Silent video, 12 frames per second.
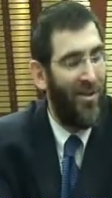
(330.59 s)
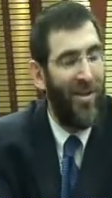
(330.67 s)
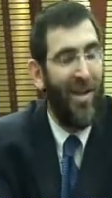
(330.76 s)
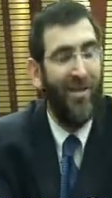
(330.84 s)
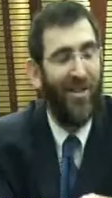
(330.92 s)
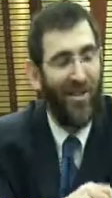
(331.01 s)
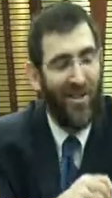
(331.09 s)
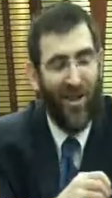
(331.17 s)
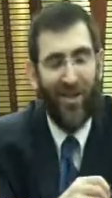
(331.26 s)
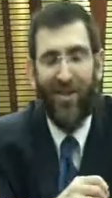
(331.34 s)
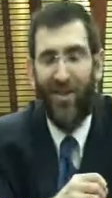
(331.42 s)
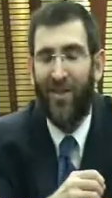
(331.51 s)
did not
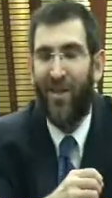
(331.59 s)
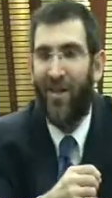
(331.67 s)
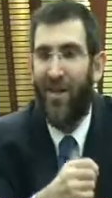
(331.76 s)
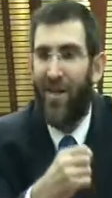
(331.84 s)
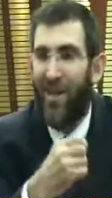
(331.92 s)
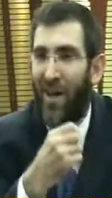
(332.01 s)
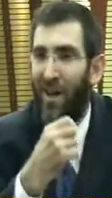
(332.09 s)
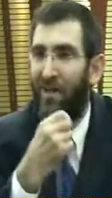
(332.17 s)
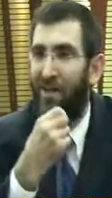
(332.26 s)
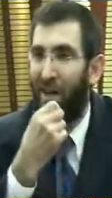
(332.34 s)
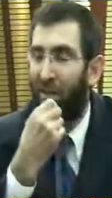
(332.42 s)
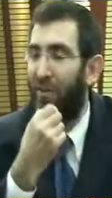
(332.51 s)
discuss and
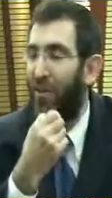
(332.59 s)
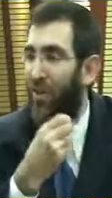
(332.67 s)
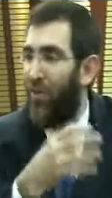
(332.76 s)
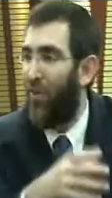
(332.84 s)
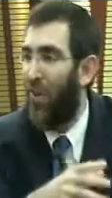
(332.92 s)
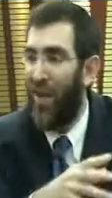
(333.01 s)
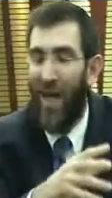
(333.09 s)
and delve into.